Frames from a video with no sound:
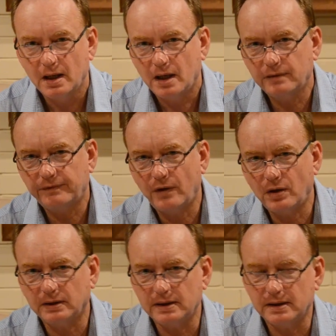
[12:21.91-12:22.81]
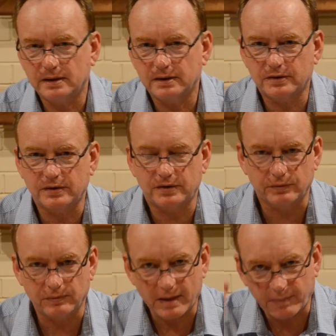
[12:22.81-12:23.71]
And finally, to
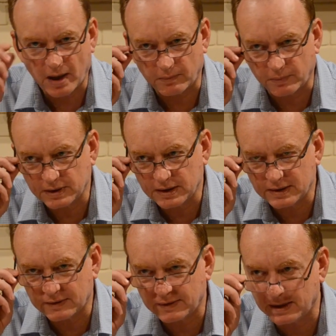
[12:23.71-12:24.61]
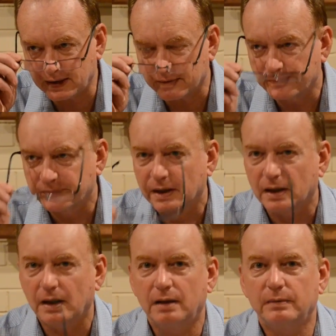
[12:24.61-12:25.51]
wrap up, we need to think,
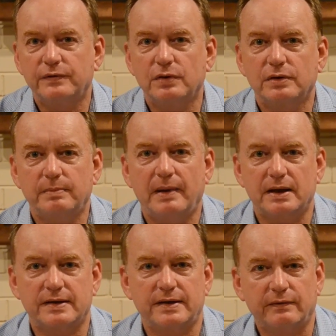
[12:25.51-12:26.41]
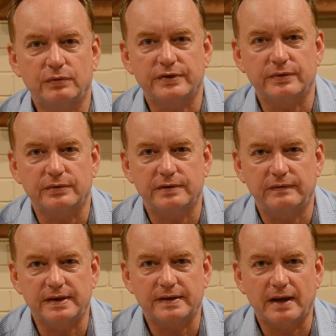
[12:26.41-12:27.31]
and we've talked about several sorts of
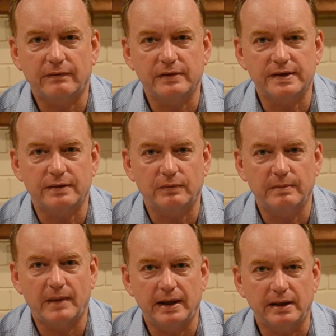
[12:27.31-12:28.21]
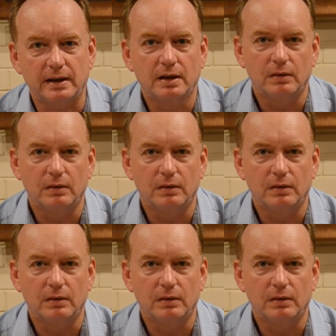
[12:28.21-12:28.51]
discoveries that we make